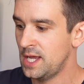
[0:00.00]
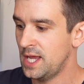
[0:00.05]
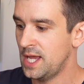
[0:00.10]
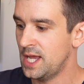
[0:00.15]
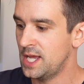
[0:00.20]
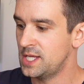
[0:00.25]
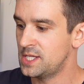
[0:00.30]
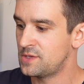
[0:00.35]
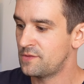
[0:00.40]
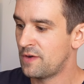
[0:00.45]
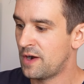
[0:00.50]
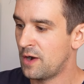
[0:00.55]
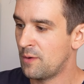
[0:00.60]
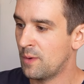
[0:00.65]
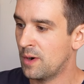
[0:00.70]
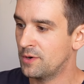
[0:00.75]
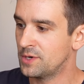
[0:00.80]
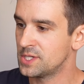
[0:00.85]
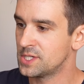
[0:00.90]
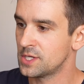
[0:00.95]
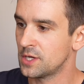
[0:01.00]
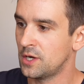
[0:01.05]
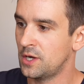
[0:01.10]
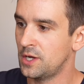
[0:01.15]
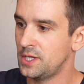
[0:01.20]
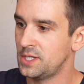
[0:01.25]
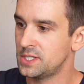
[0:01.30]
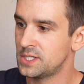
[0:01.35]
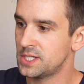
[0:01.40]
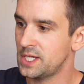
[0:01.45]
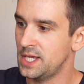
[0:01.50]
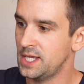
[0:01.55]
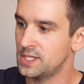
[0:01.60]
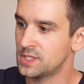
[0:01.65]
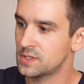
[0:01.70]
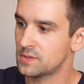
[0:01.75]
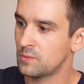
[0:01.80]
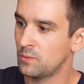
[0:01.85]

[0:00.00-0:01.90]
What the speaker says: is very well designed, it's